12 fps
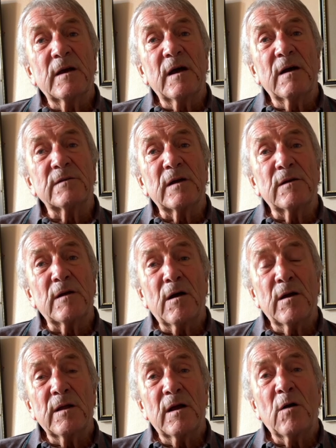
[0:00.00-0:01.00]
I,
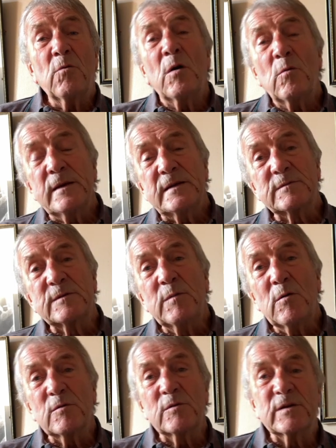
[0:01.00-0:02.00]
I, I, went up to
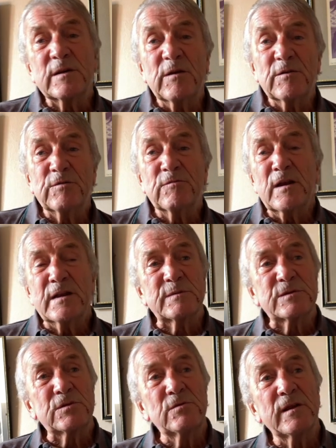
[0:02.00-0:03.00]
Malton to ride him
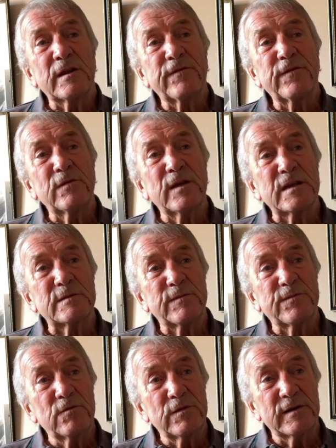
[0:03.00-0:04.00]
schooling a few days
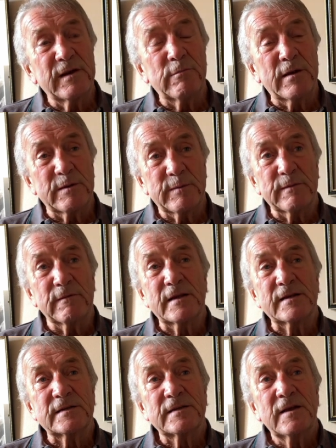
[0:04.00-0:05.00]
before the Wetherby
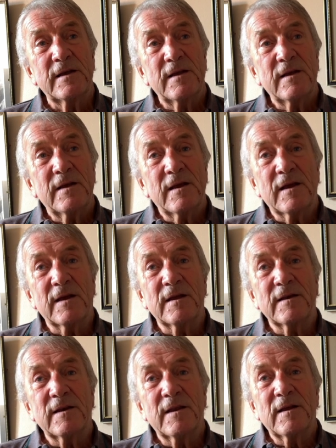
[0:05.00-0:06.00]
race,
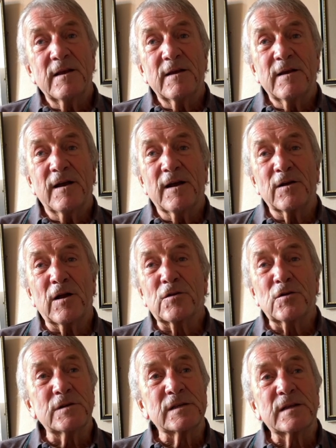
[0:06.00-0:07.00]
and I, I
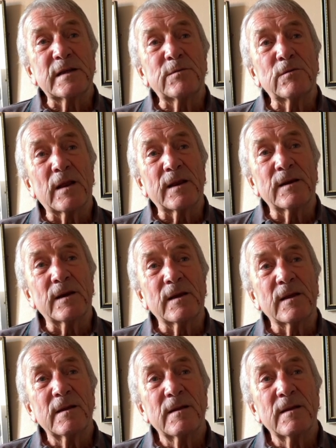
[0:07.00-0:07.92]
couldn't sleep all that night.